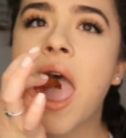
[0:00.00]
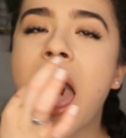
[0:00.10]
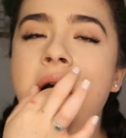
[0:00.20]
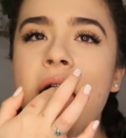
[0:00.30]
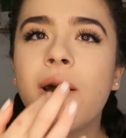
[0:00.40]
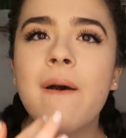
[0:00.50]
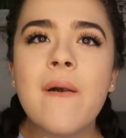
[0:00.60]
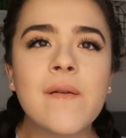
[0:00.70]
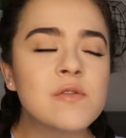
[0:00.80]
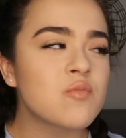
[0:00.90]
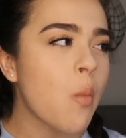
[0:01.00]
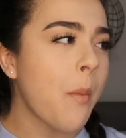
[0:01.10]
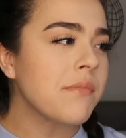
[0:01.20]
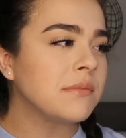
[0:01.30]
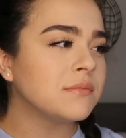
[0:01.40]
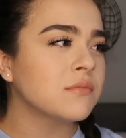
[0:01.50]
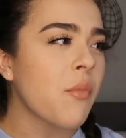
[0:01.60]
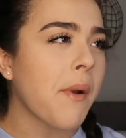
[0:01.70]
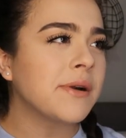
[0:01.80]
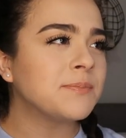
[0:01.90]

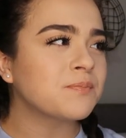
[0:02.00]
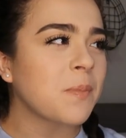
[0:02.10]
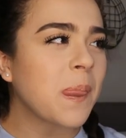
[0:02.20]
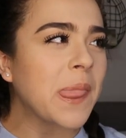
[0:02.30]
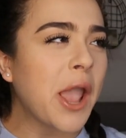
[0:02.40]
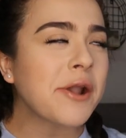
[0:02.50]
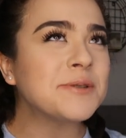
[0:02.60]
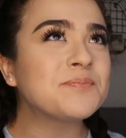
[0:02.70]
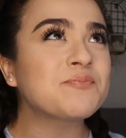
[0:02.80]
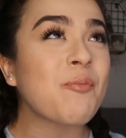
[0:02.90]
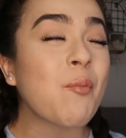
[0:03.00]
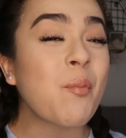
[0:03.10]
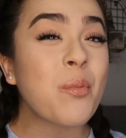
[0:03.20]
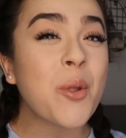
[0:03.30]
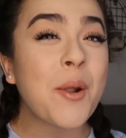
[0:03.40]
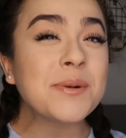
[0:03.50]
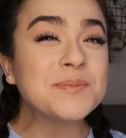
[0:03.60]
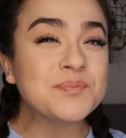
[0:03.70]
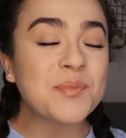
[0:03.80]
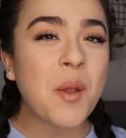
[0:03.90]

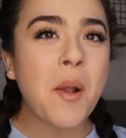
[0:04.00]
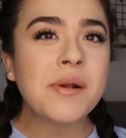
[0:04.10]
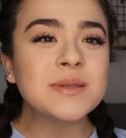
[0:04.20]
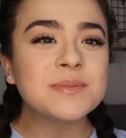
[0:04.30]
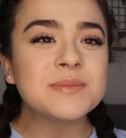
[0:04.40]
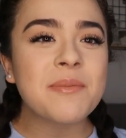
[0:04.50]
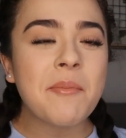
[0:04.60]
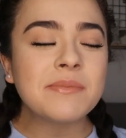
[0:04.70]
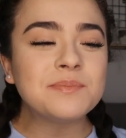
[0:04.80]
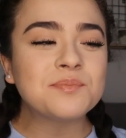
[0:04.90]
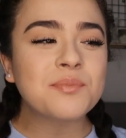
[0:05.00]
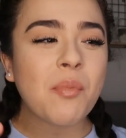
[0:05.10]
Nobody speaks.